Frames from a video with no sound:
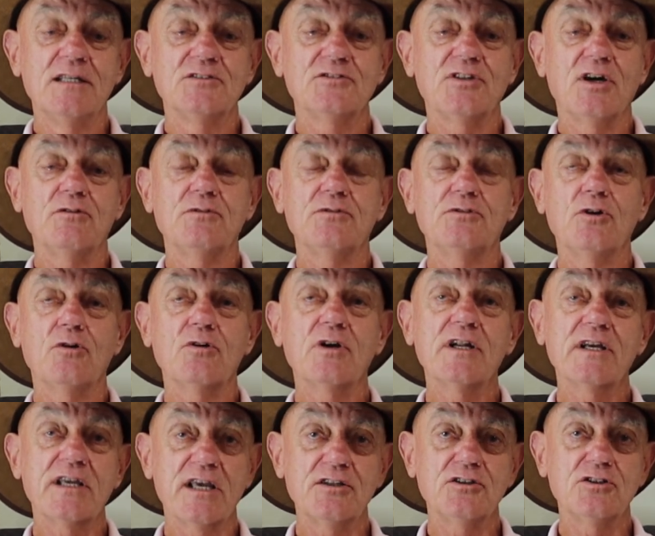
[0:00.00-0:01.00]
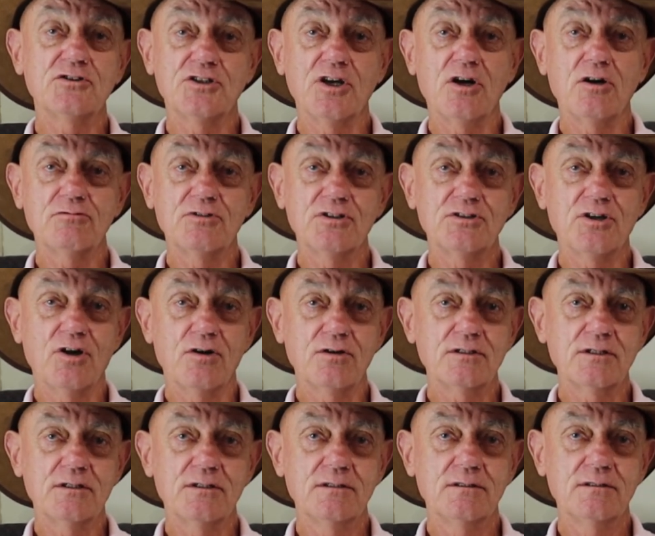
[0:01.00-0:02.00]
So you're going to get your child a
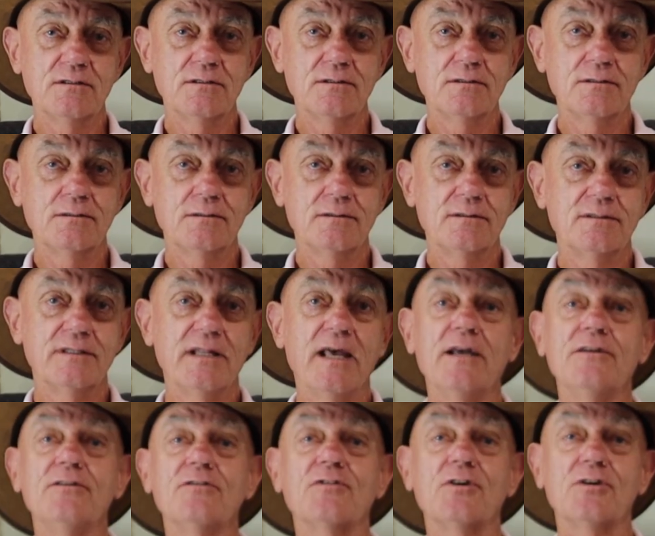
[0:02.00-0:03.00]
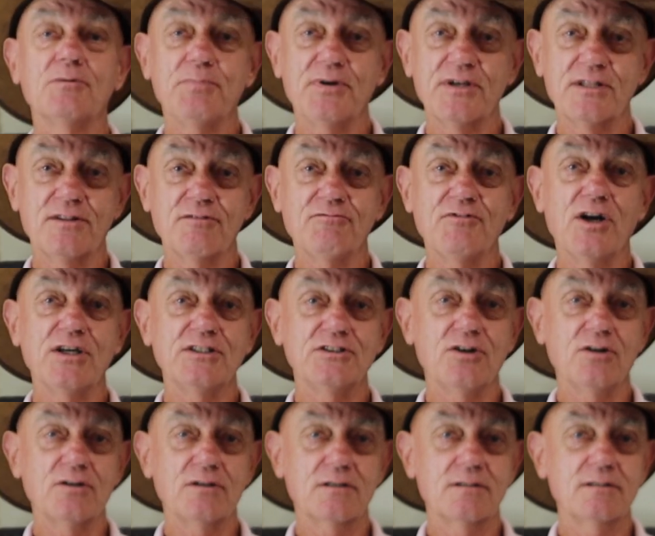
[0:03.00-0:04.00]
dog. Now you've got to pick the right
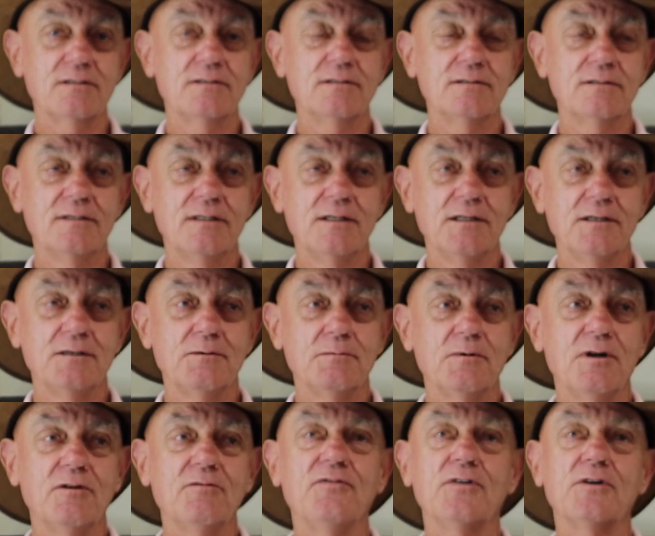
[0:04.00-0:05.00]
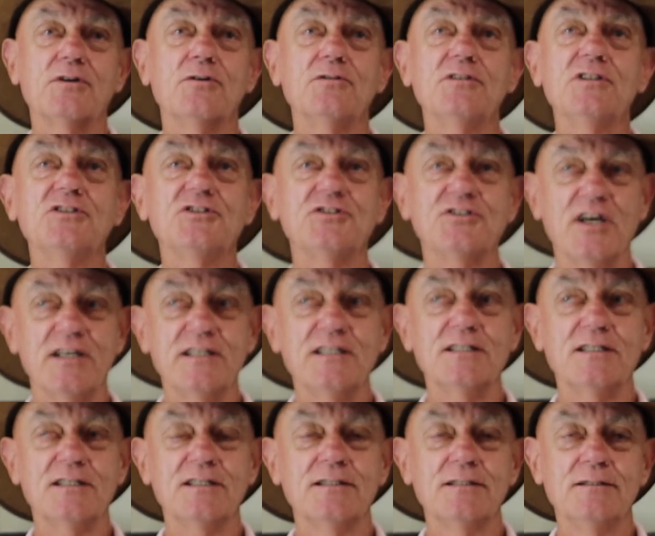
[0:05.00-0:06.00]
dog. Well, for goodness
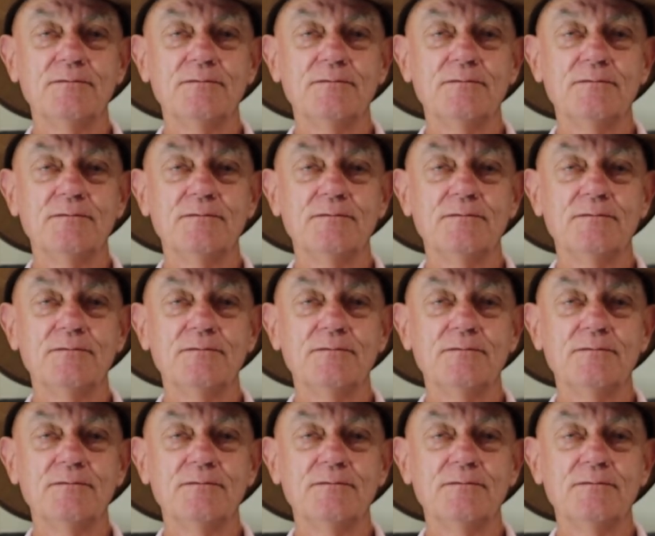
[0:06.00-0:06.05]
sake.